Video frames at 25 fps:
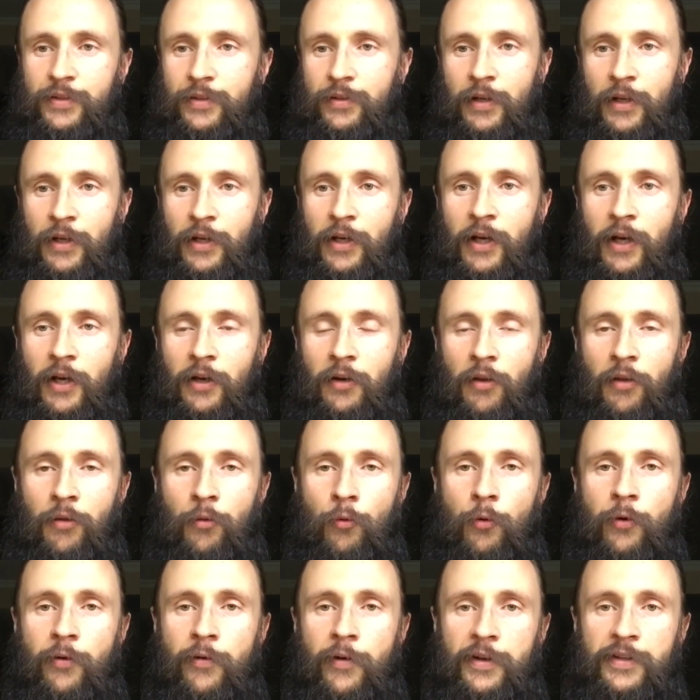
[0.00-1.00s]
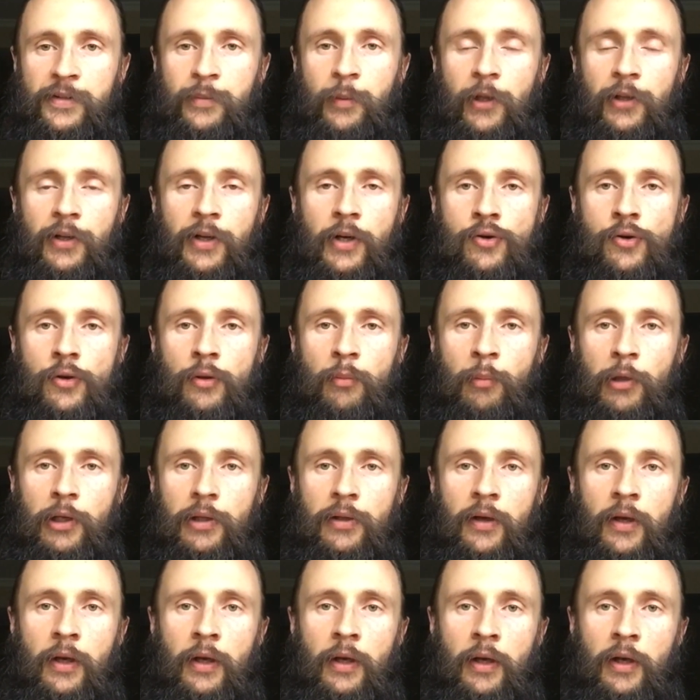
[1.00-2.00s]
any kind of thorough explanation,
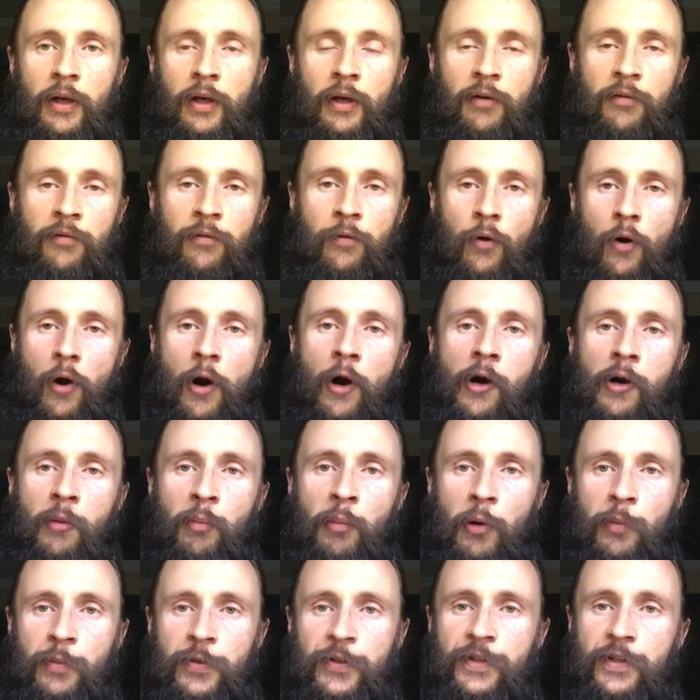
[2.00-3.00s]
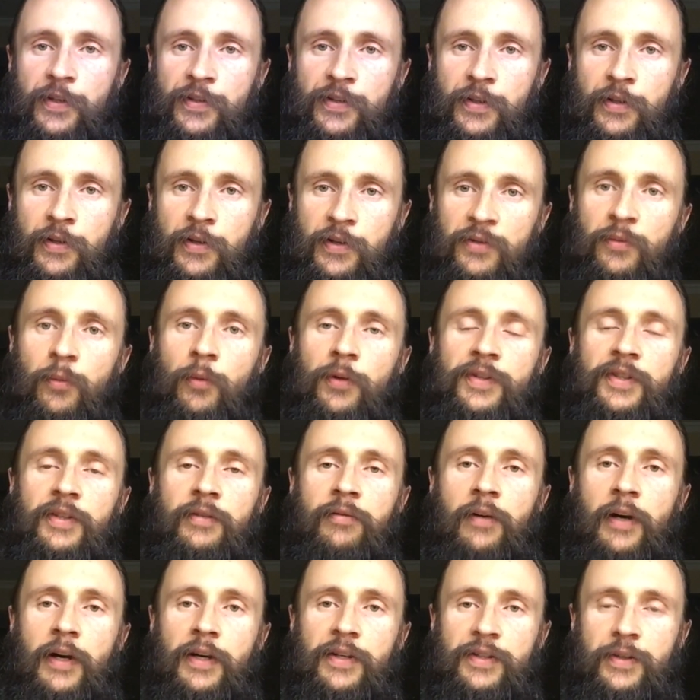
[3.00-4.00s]
but for our purposes, this will
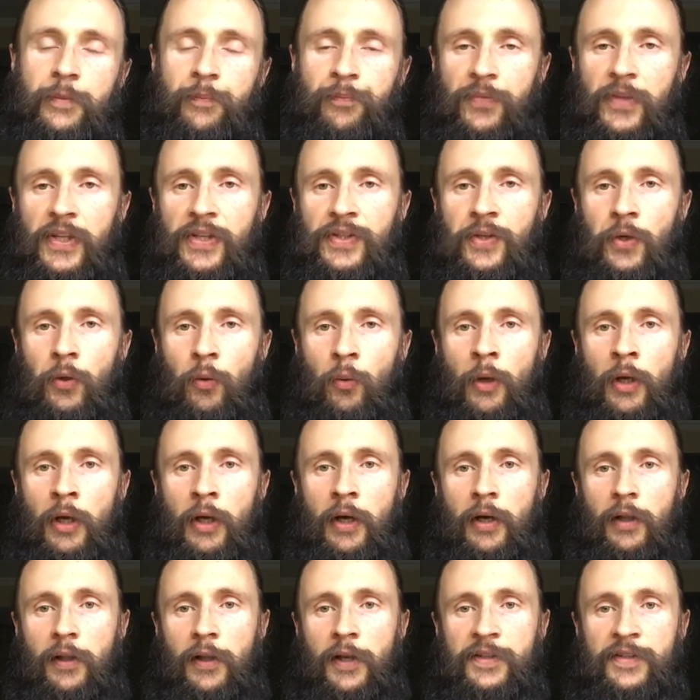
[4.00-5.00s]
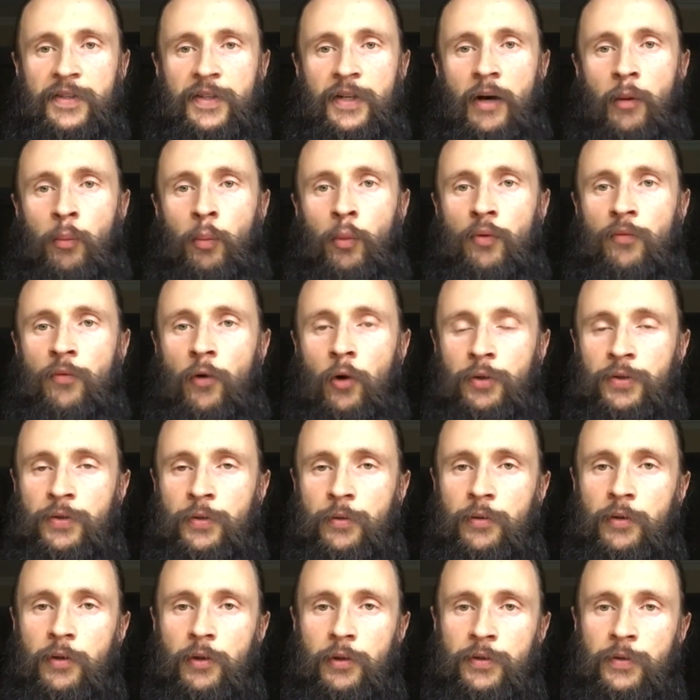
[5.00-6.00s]
suffice. So let's now move on
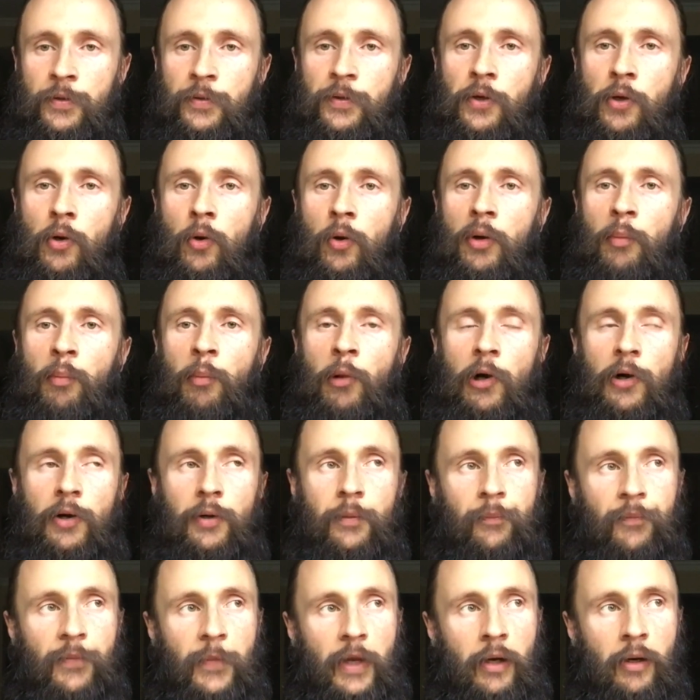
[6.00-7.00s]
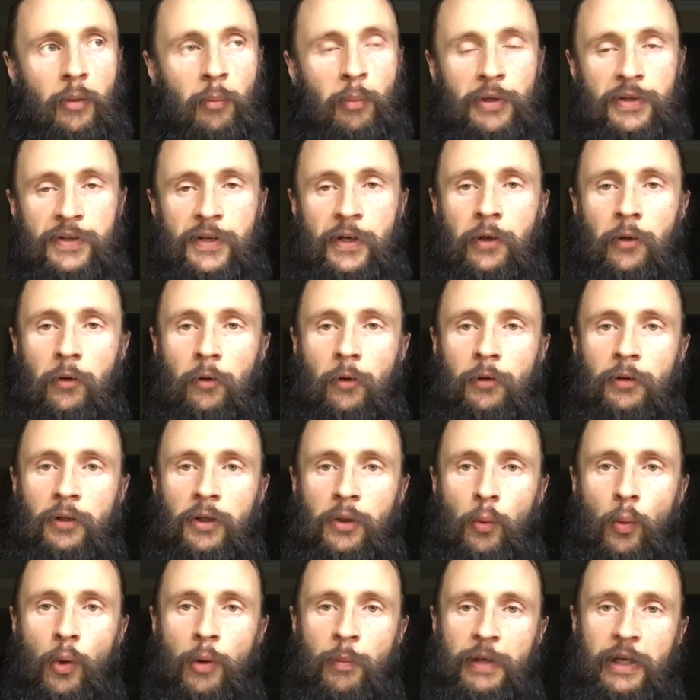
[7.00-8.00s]
to the yoga part. Particularly,
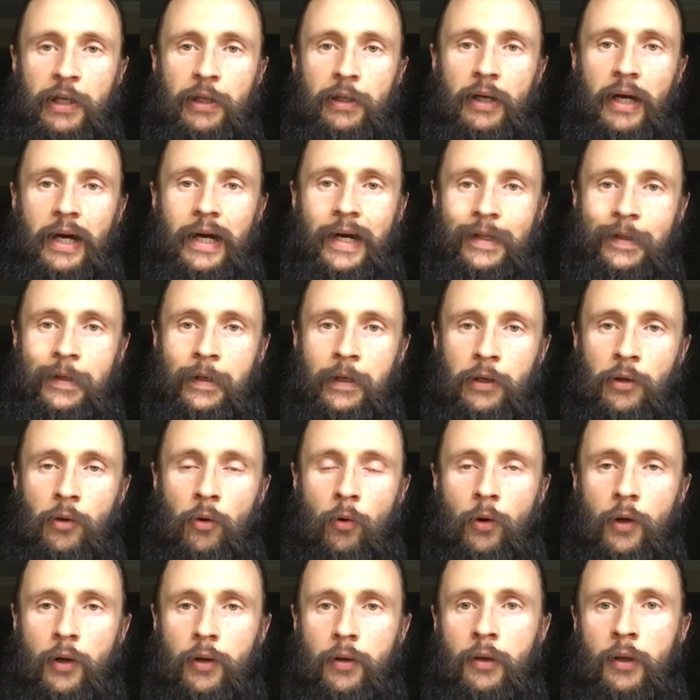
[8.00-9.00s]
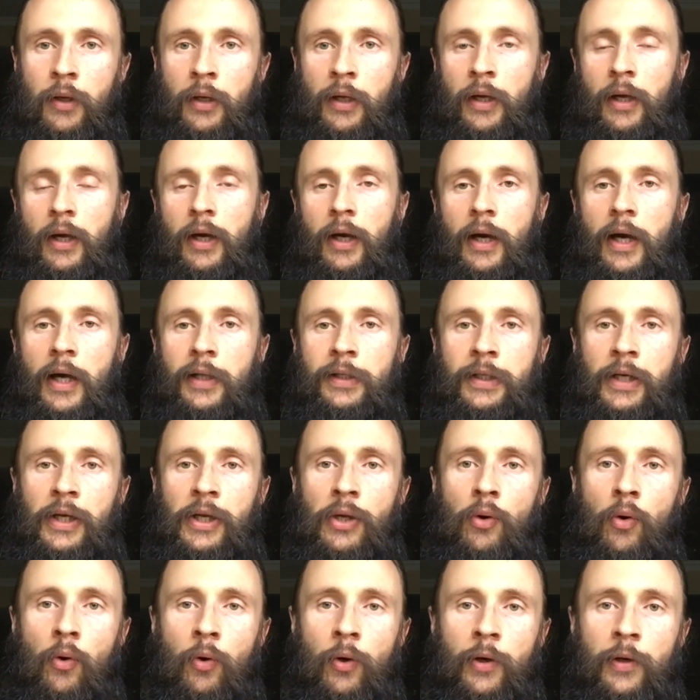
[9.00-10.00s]
we mean Hatha yoga. Hatha
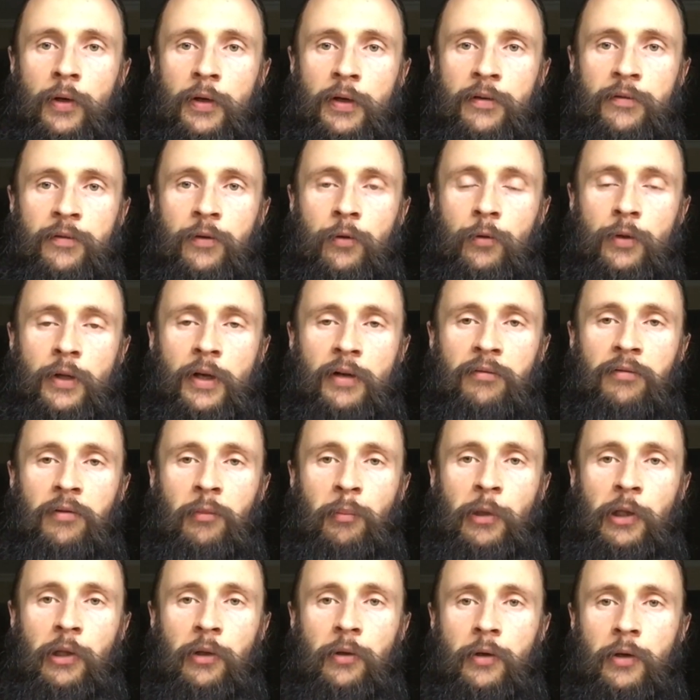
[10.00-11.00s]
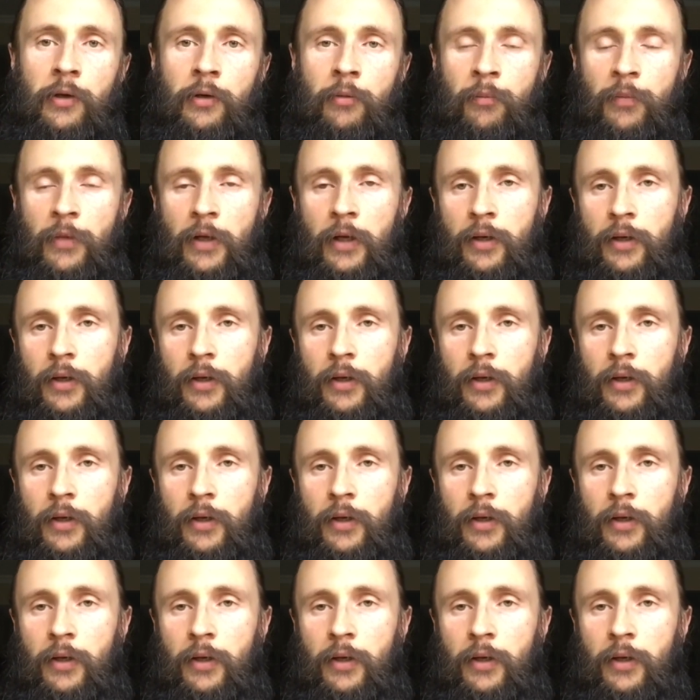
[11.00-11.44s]
yoga, if you're not familiar,